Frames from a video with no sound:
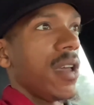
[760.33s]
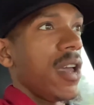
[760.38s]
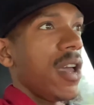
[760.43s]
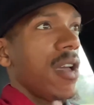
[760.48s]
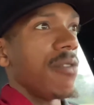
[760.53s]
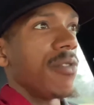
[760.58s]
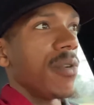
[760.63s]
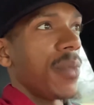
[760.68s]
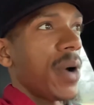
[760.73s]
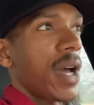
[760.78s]

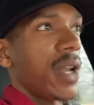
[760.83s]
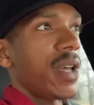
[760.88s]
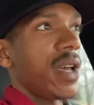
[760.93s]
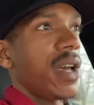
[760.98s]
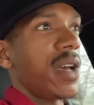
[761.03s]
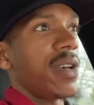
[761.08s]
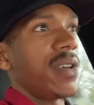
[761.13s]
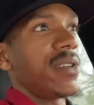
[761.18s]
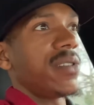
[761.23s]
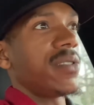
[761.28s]
everybody
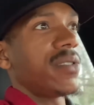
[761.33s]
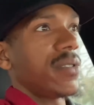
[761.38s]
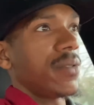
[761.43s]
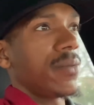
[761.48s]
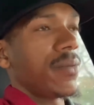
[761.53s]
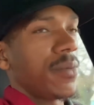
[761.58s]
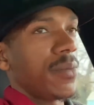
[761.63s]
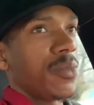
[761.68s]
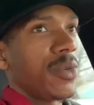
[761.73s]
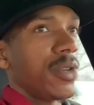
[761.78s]
has
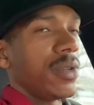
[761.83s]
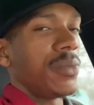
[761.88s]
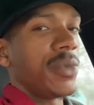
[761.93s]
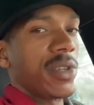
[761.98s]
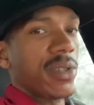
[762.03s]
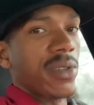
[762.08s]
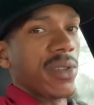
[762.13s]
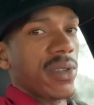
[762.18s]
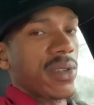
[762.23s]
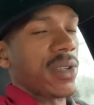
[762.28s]
pretty
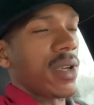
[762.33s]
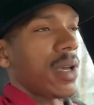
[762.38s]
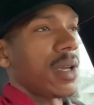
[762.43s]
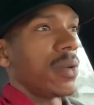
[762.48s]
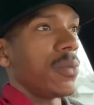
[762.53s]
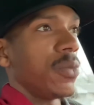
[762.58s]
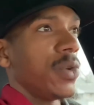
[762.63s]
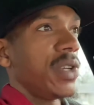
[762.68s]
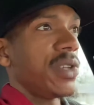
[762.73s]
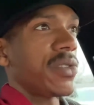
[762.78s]
much the
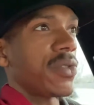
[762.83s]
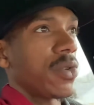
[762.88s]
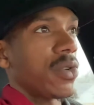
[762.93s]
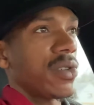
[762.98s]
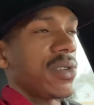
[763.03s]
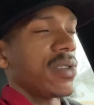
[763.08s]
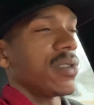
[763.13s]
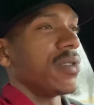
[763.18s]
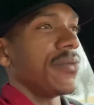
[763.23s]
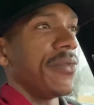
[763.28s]
same
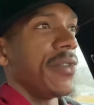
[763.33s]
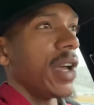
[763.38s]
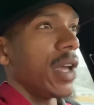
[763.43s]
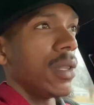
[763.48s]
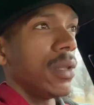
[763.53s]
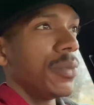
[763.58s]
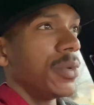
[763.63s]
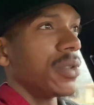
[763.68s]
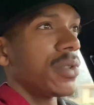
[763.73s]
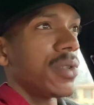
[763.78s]
resources
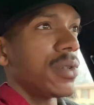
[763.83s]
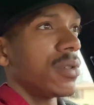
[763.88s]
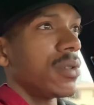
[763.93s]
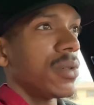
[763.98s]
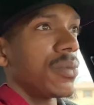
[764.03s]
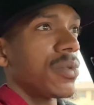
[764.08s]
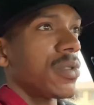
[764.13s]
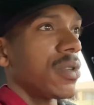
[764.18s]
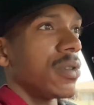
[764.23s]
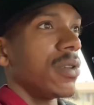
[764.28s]
available to
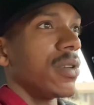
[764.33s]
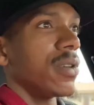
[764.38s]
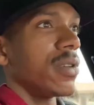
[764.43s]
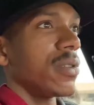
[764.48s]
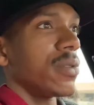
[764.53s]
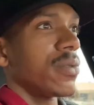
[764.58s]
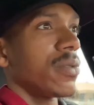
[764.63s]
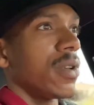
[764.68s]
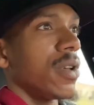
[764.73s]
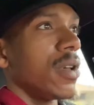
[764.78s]
them. So
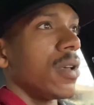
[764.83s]
there's,